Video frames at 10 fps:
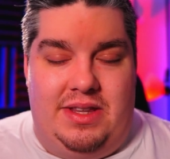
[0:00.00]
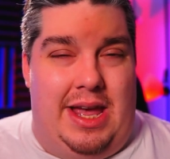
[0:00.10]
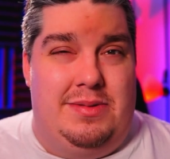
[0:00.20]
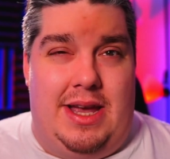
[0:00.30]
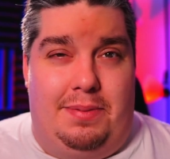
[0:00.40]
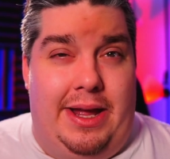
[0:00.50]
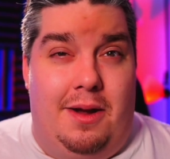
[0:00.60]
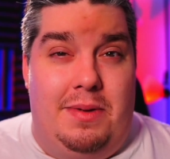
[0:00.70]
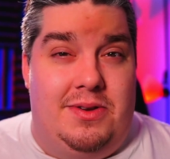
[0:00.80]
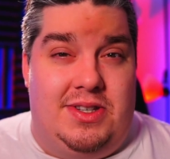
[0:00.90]
Games I play
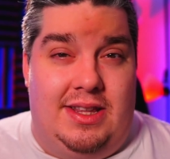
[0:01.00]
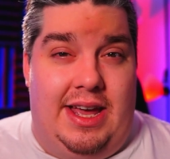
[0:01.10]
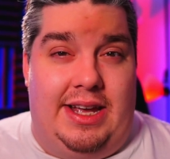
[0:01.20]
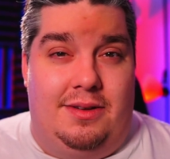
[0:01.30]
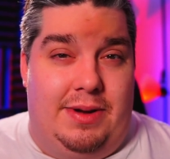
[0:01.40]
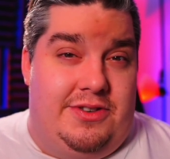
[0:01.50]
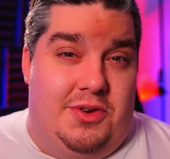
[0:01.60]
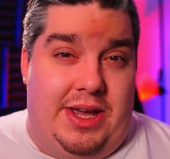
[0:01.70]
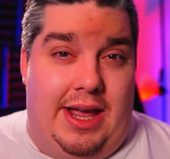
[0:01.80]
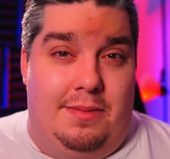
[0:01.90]
are mostly like
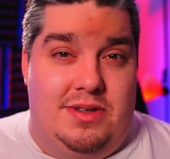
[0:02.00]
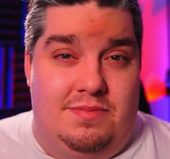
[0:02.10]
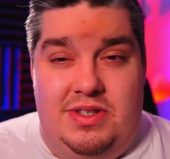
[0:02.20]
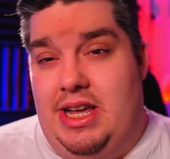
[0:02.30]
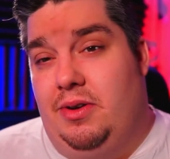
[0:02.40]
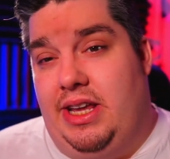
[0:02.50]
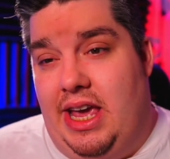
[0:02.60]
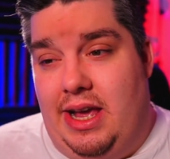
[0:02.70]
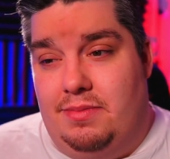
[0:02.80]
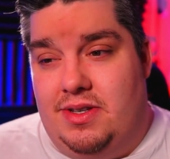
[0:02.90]
retro games, Zelda
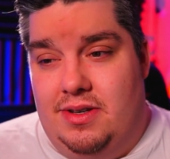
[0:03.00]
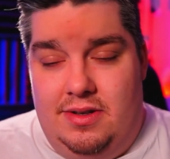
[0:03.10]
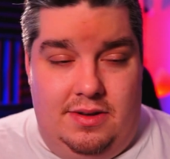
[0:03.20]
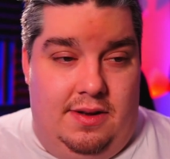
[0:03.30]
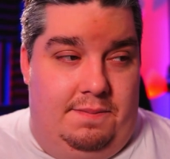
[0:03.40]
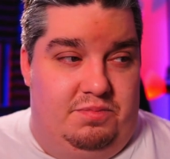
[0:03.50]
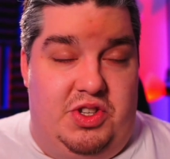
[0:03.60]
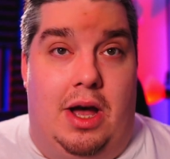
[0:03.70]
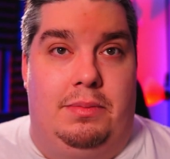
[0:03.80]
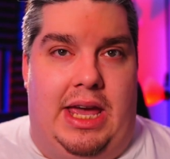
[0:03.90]
games,
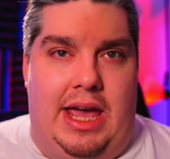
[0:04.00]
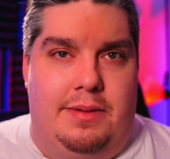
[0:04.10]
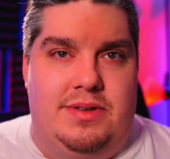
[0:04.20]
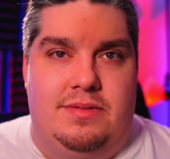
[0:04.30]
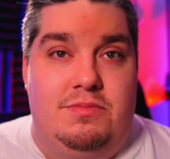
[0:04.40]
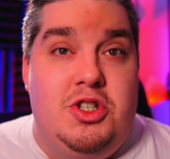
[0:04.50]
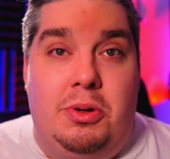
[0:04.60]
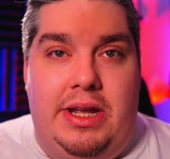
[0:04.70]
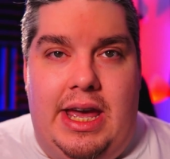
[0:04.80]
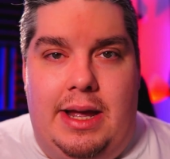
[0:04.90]
dumb games,
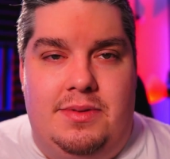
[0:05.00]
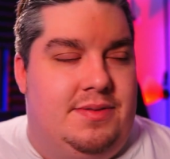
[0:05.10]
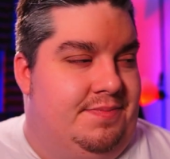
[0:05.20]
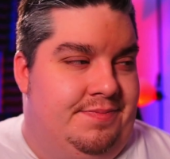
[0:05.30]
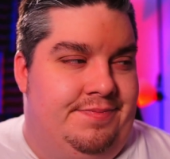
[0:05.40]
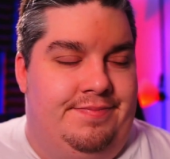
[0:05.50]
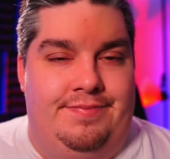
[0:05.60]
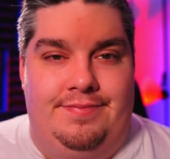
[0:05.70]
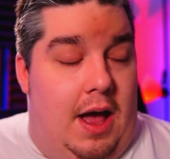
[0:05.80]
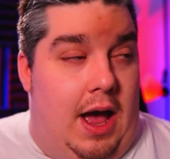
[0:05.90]
shooty games.
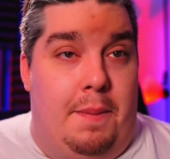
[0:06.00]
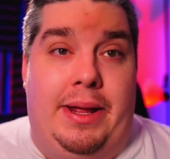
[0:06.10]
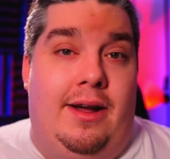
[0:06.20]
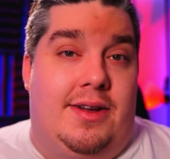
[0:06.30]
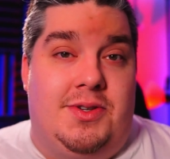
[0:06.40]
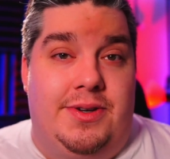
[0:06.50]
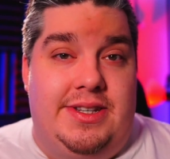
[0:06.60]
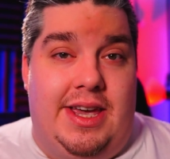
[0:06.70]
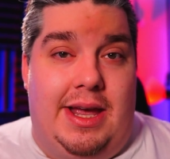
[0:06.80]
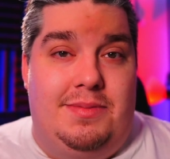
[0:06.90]
I play all
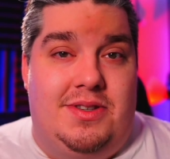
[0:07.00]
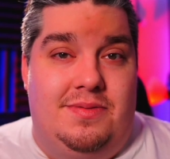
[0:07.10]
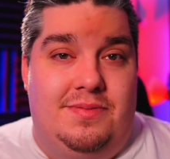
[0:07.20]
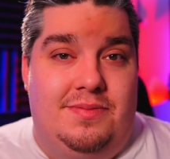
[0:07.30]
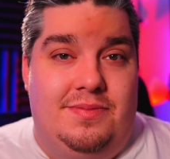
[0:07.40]
sorts of games.